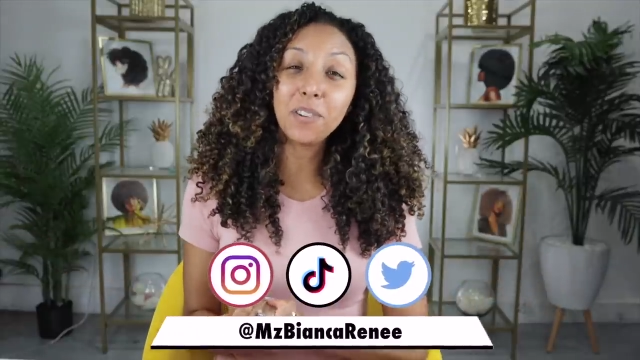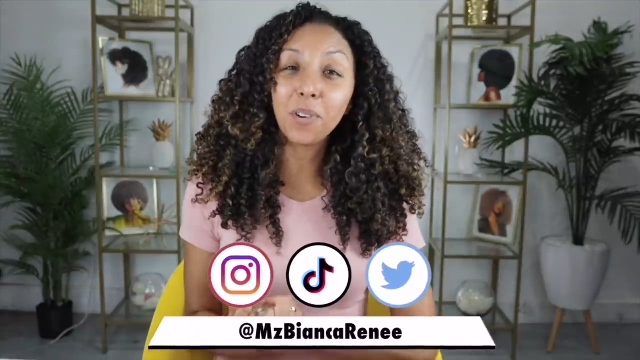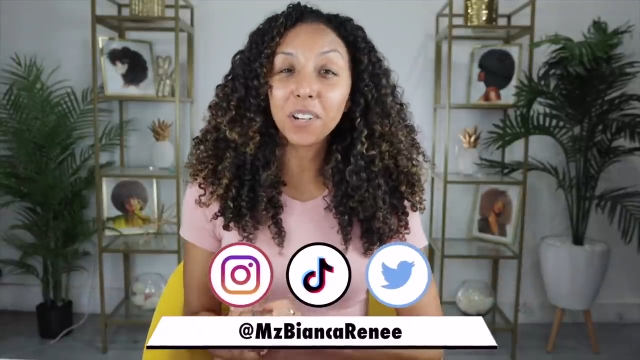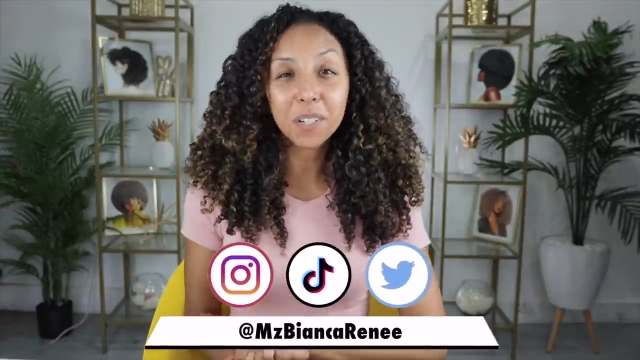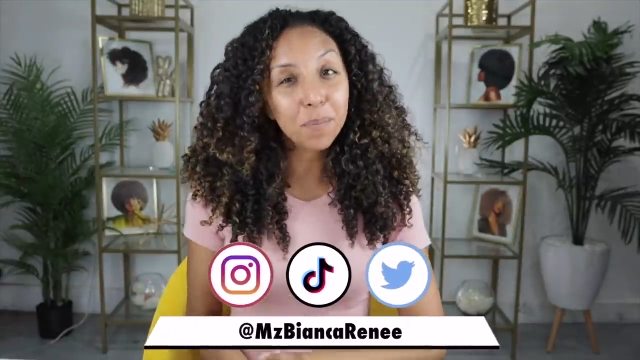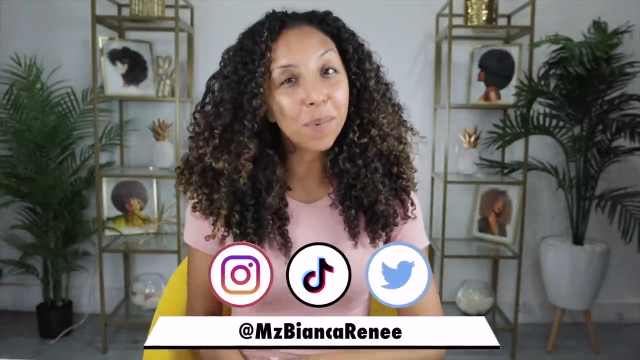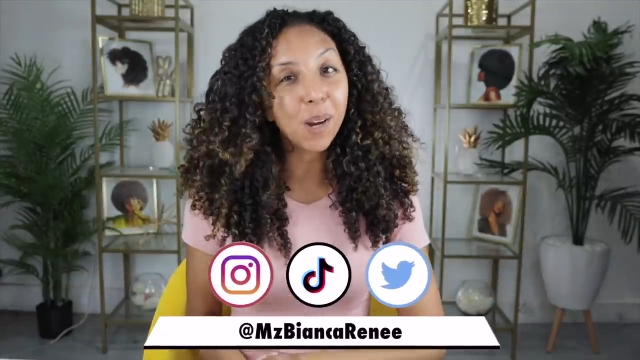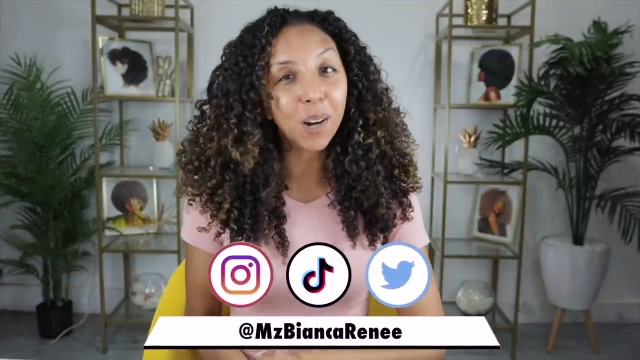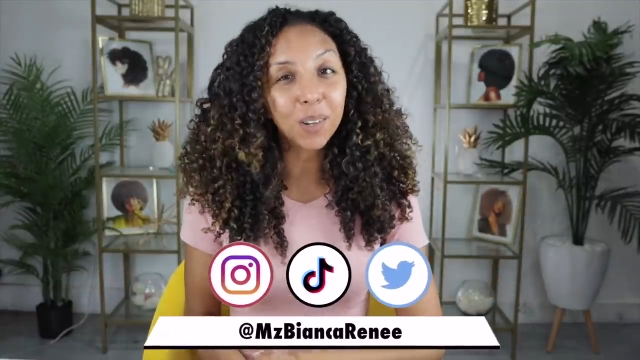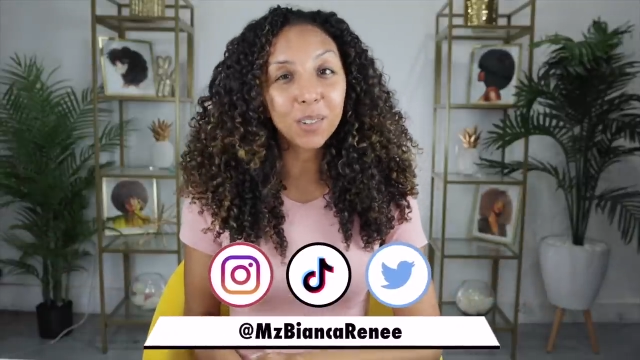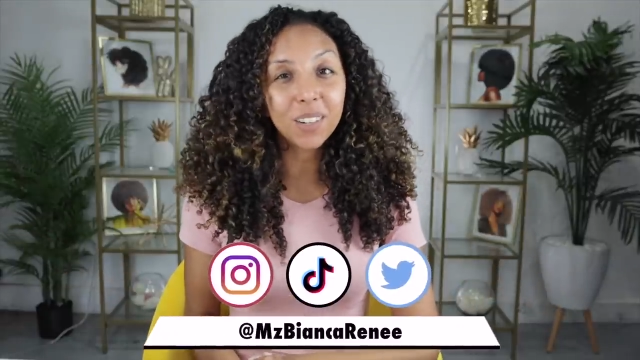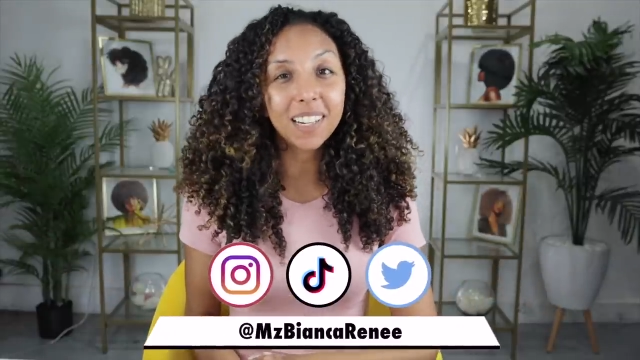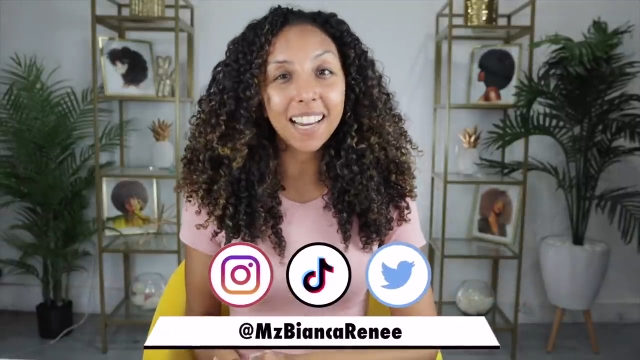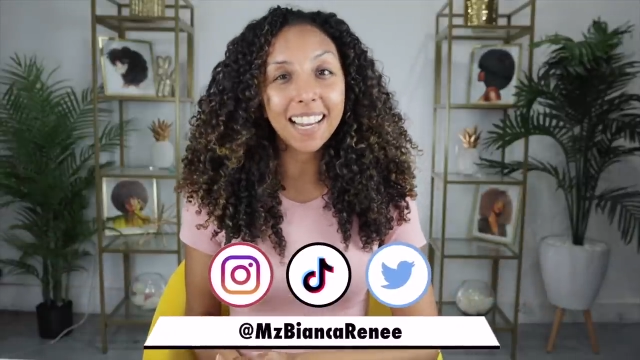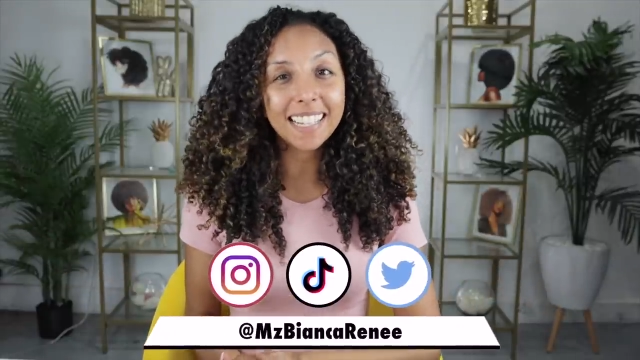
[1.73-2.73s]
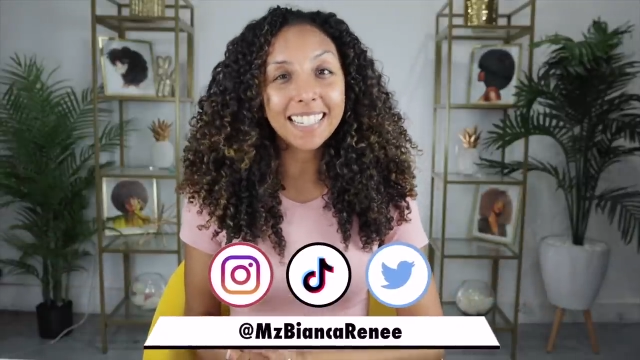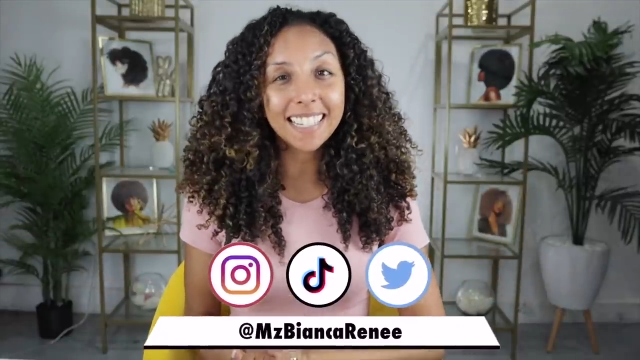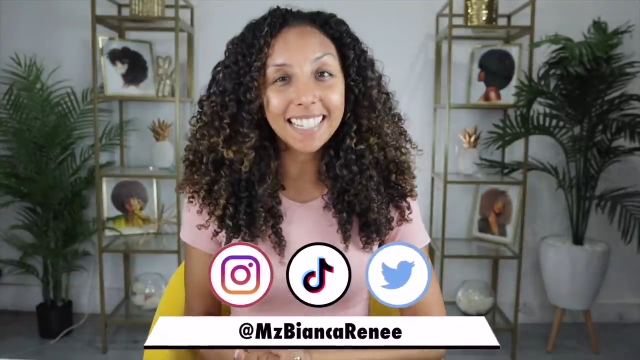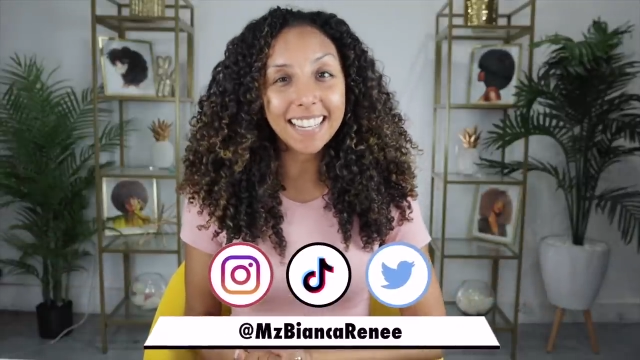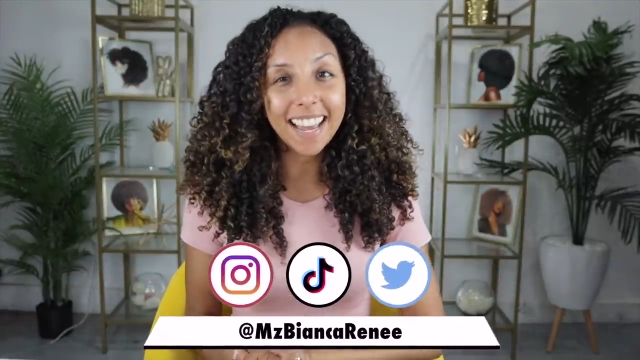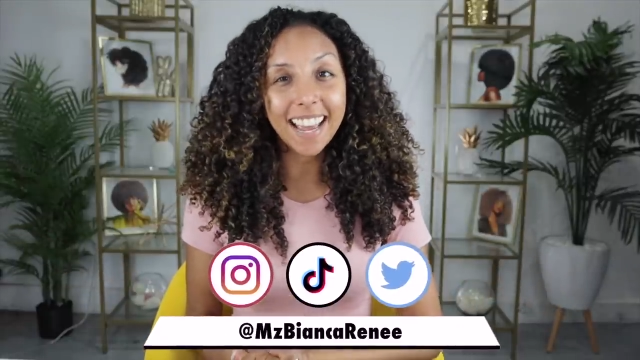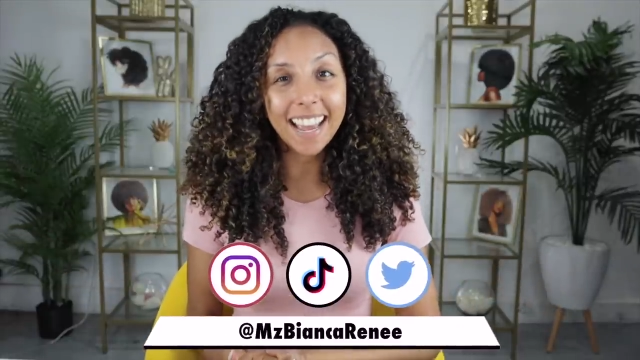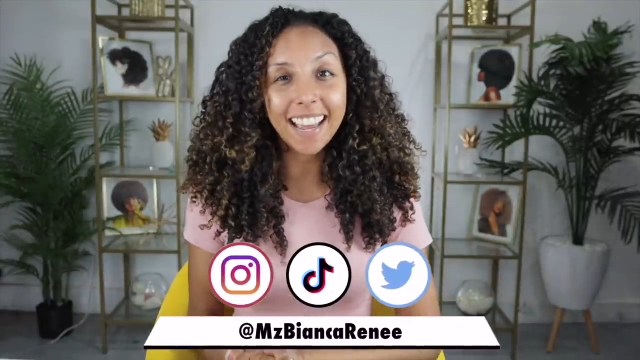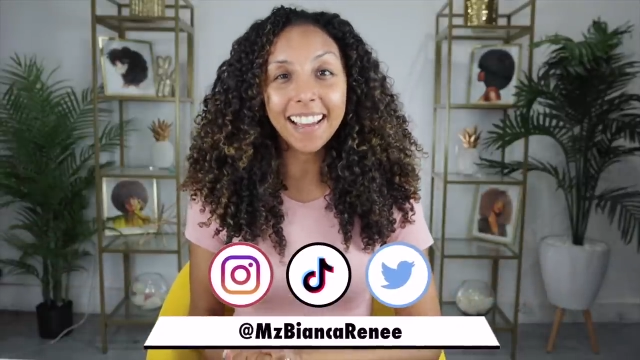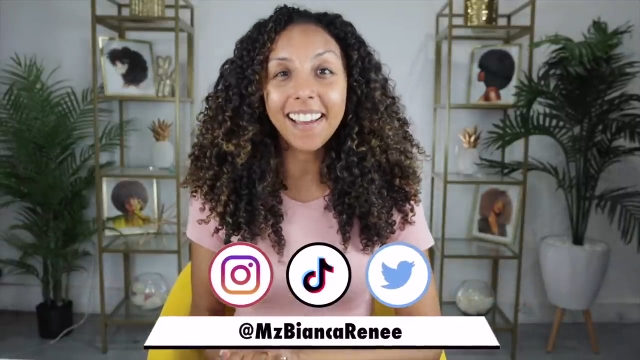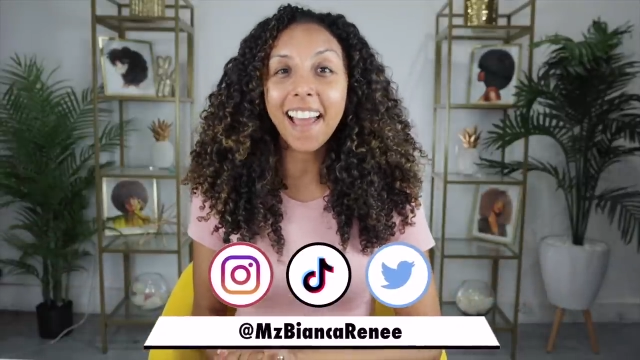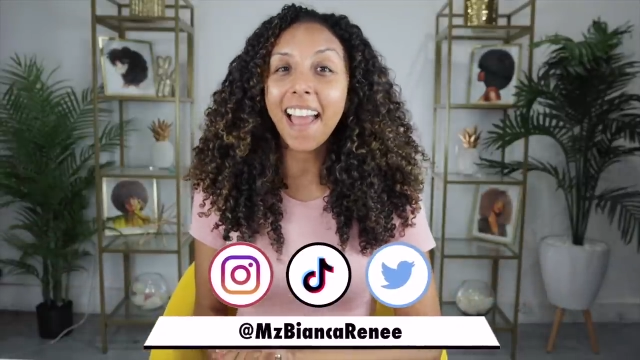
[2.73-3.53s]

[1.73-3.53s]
you're watching Bianca Renee today.